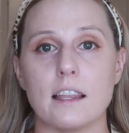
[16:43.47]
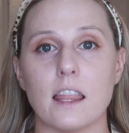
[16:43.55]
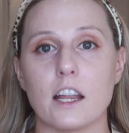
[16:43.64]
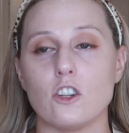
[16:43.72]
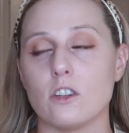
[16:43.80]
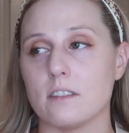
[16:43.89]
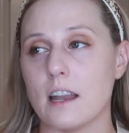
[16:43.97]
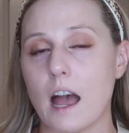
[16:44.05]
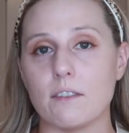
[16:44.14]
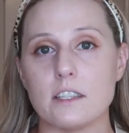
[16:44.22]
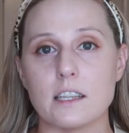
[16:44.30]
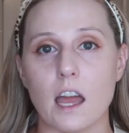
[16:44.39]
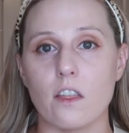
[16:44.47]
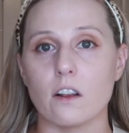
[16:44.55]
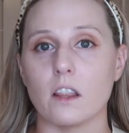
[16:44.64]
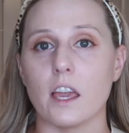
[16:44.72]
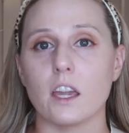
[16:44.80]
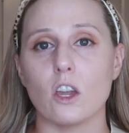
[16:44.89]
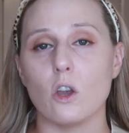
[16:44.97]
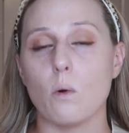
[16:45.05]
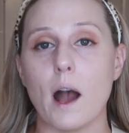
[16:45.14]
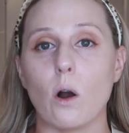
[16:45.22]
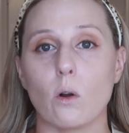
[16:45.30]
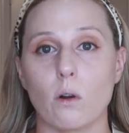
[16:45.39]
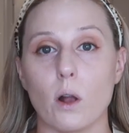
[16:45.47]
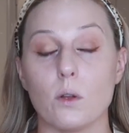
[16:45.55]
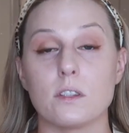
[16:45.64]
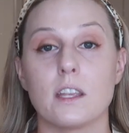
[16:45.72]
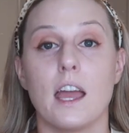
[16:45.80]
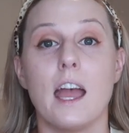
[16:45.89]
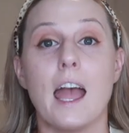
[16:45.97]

like she doesn't have it together, like ew, how gross.